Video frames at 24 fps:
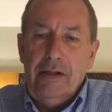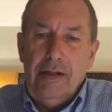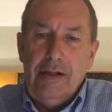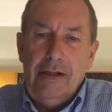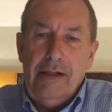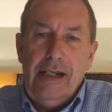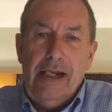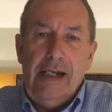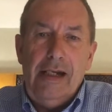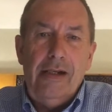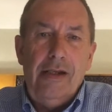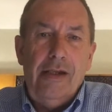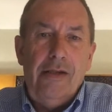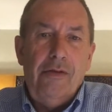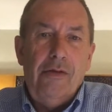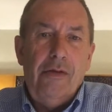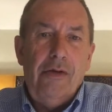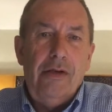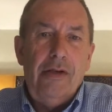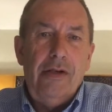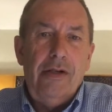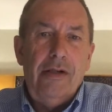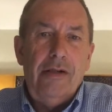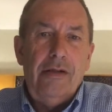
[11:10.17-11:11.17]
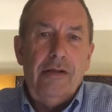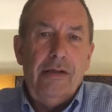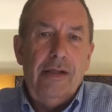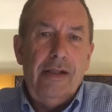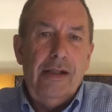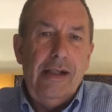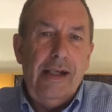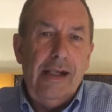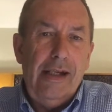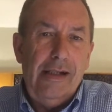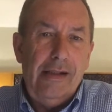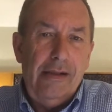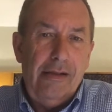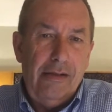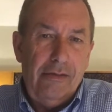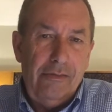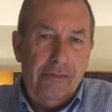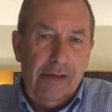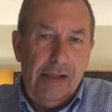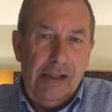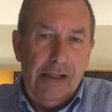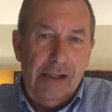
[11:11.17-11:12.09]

the date of the order, the date of